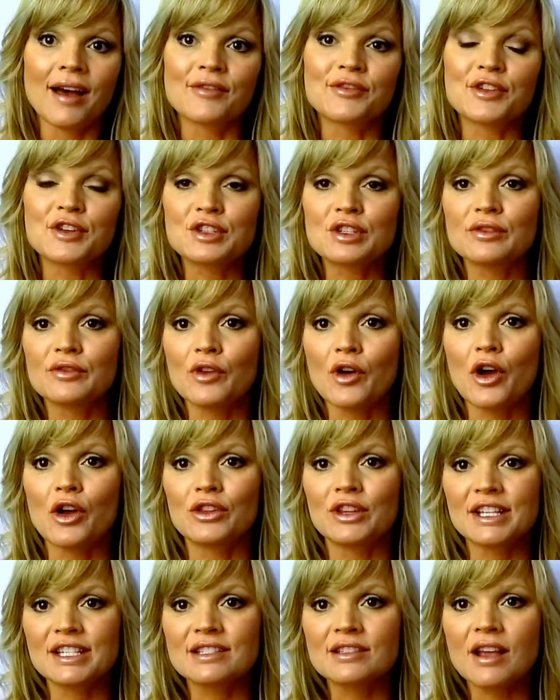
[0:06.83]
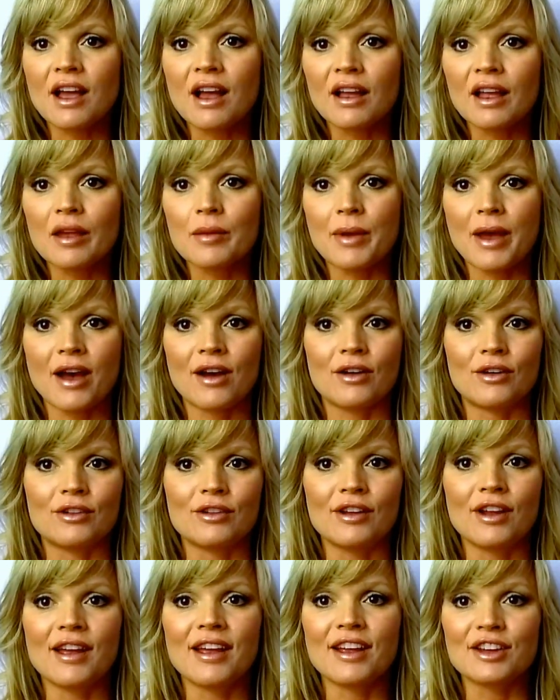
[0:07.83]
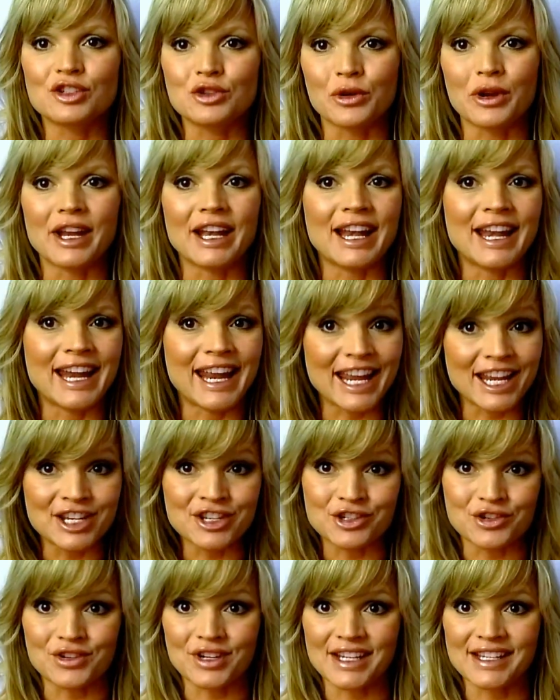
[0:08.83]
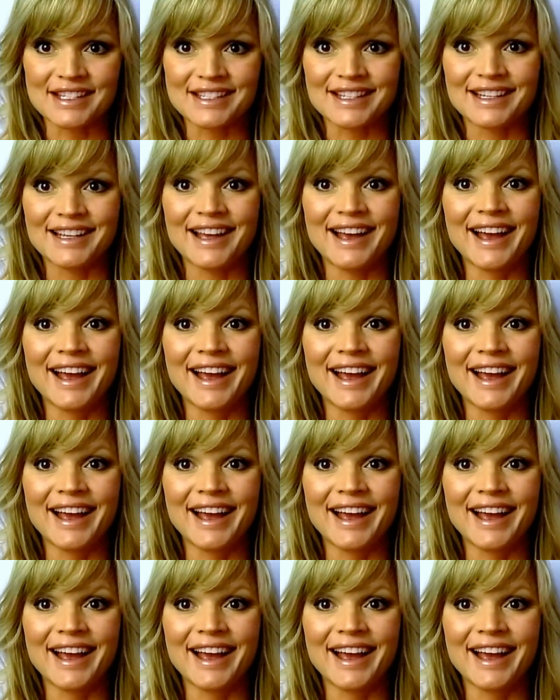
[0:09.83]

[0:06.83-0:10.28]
First of all, let's talk about joint injuries.